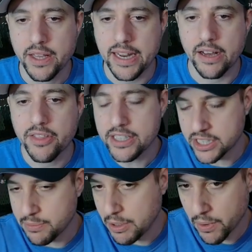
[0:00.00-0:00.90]
Now, this
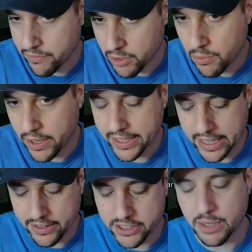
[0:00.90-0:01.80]
could be whatever you want.
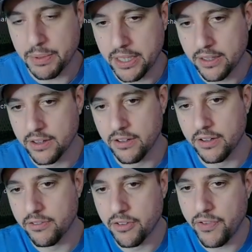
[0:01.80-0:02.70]
Again, this could be
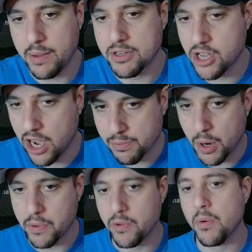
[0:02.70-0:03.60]
the, the famous dog
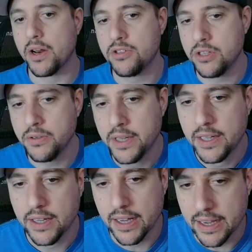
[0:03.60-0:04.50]
poop if you wanted to.
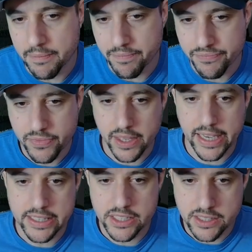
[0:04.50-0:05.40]
Um,
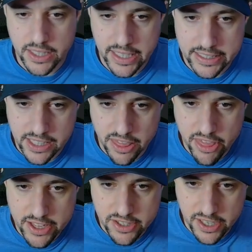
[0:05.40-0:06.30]
it's, it's
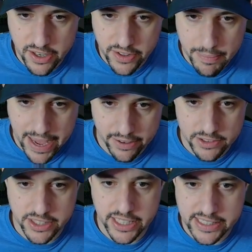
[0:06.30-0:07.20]
this here that
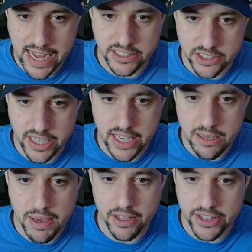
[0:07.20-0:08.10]
matters. This has to say email.